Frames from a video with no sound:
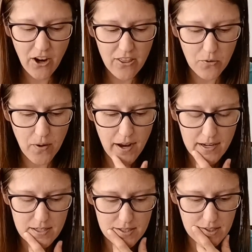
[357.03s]

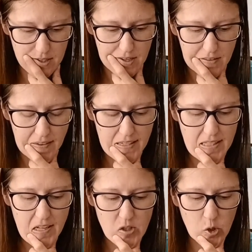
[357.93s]
Otherwise, like, it's
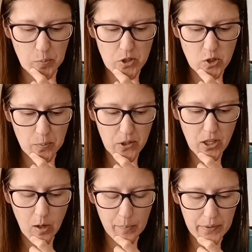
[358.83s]
not super
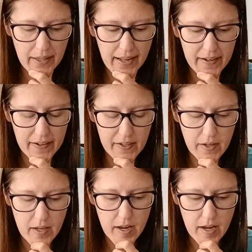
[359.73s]
complicated,